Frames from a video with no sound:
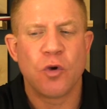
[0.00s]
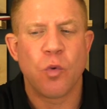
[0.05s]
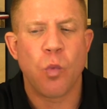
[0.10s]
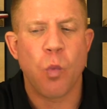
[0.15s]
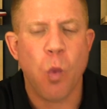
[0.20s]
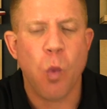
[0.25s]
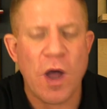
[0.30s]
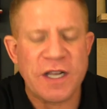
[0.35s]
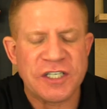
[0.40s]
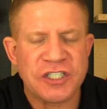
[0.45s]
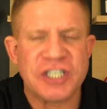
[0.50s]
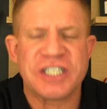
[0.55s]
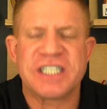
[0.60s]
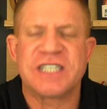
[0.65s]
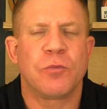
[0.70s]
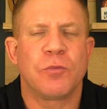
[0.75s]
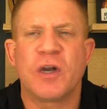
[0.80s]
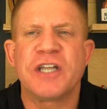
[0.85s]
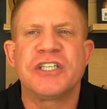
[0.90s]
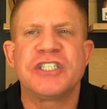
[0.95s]
What
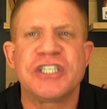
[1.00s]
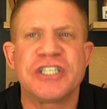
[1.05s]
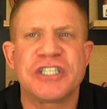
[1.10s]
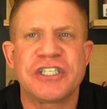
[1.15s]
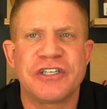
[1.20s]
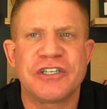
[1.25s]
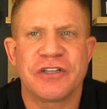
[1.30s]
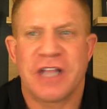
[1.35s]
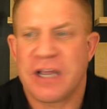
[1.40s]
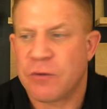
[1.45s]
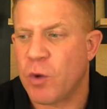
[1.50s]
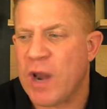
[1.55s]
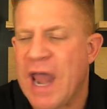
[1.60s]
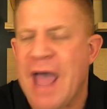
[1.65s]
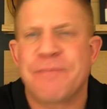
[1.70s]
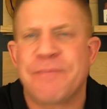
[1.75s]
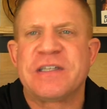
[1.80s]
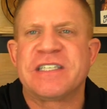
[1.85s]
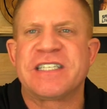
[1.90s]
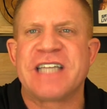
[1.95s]
did you just do? Like, what
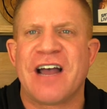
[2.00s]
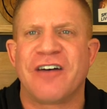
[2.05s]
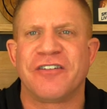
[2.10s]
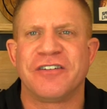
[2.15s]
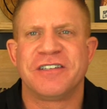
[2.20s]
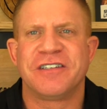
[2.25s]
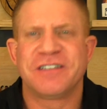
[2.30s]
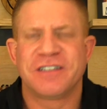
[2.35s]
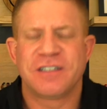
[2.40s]
happens now?